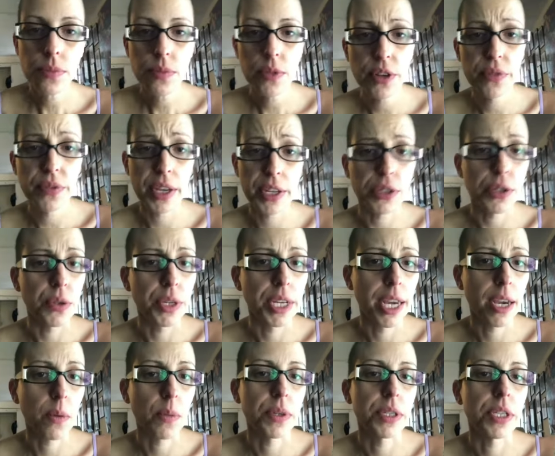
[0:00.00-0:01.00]
that you
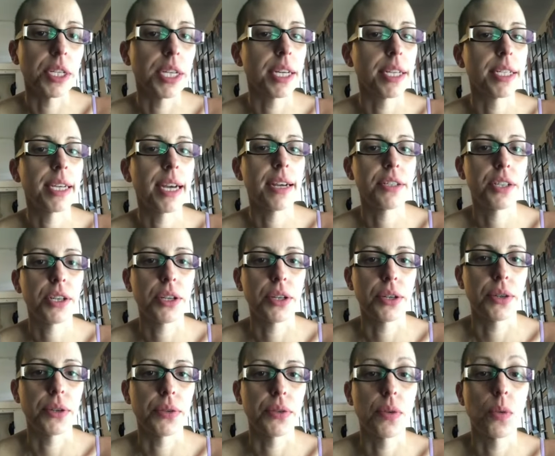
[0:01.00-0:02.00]
get when you get
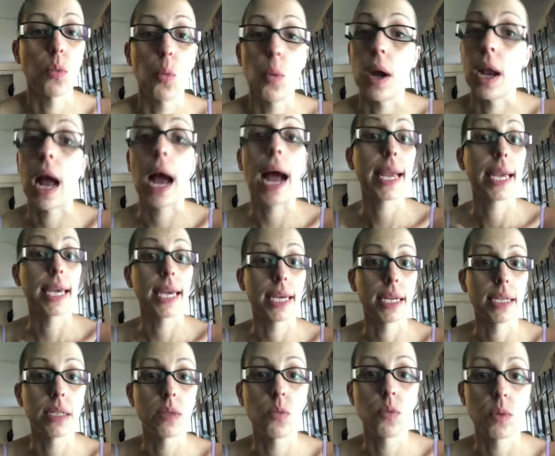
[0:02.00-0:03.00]
tattooed, what I
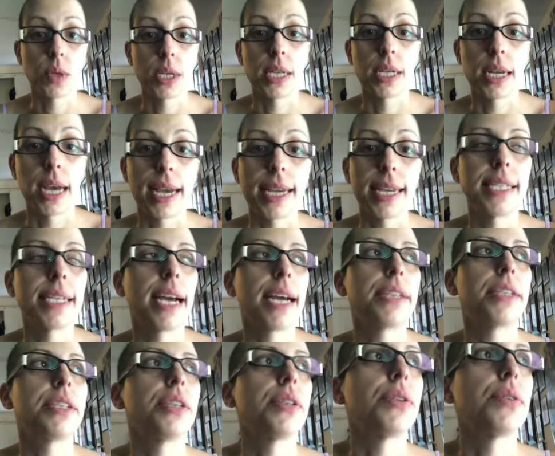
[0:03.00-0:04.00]
get when I get
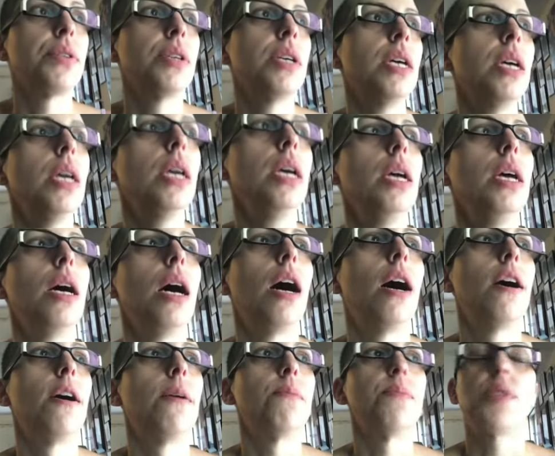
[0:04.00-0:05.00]
tattooed,
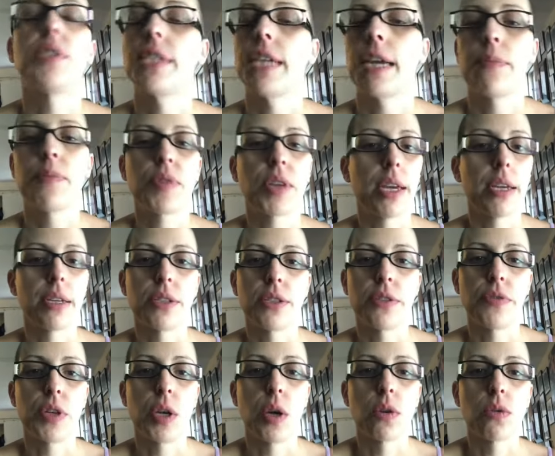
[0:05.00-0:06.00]
same thing as
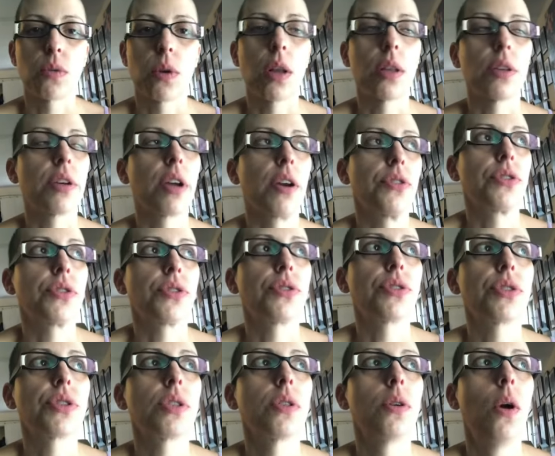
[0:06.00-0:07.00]
you go on roller
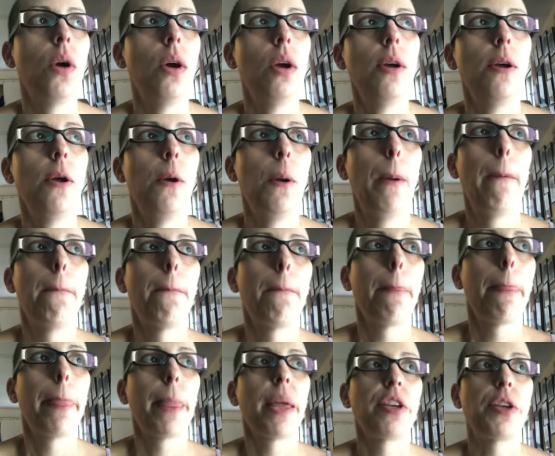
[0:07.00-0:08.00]
coasters.
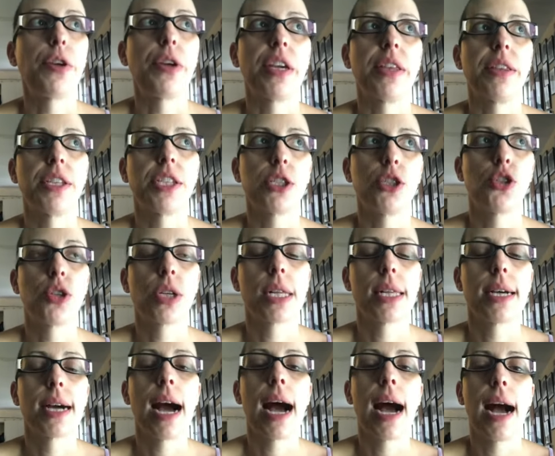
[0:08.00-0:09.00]
You get this
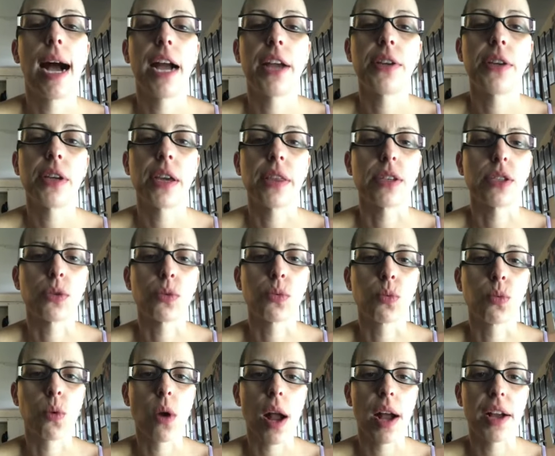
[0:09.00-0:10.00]
adrenaline high, you get this
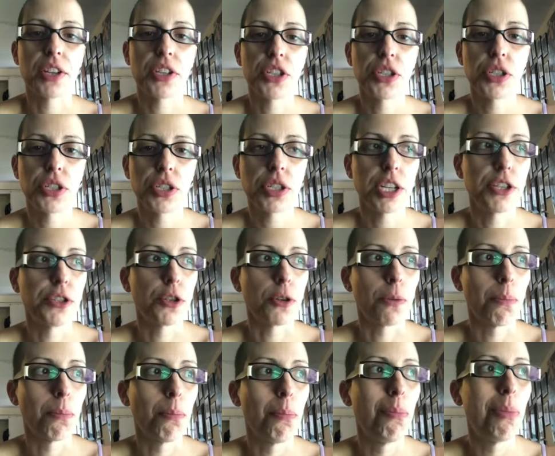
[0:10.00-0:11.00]
rush, and your
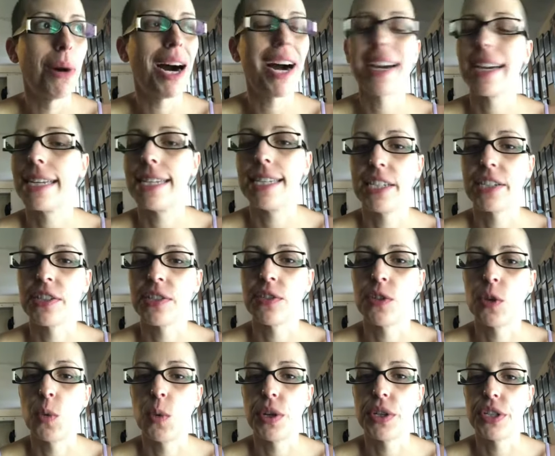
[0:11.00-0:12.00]
body doesn't
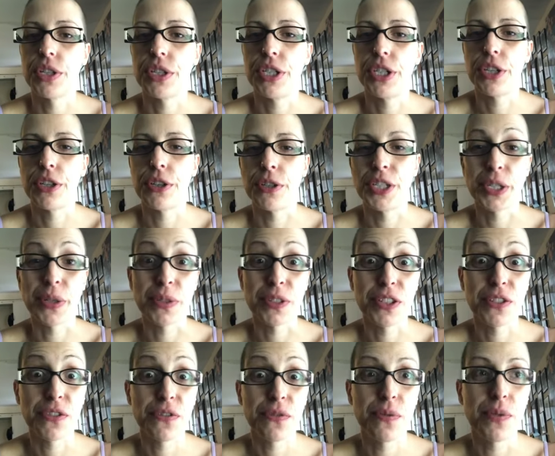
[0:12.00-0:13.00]
know what to do. So
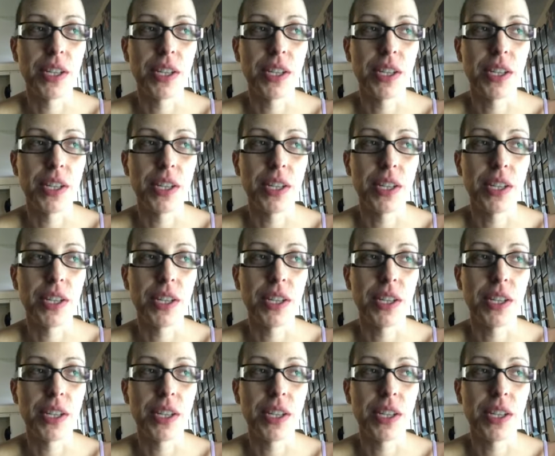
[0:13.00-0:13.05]
it's